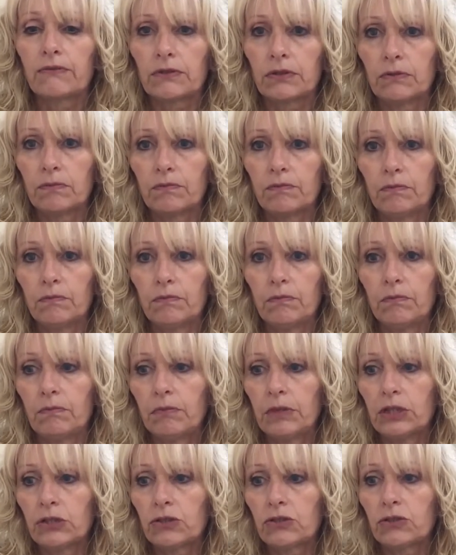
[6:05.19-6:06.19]
so
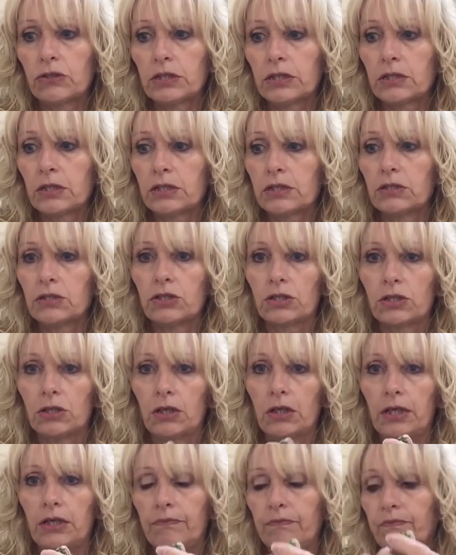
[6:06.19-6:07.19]
make sure it's nice and
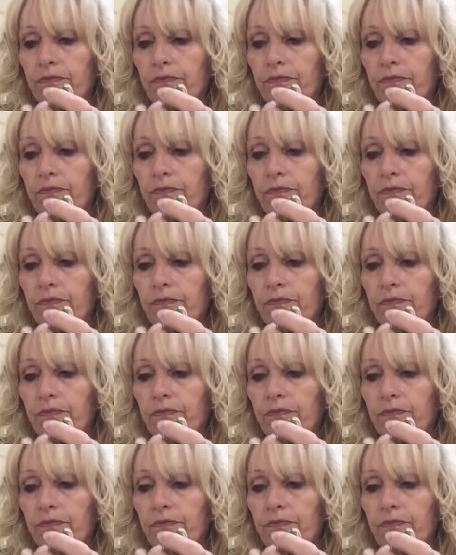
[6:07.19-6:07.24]
tight.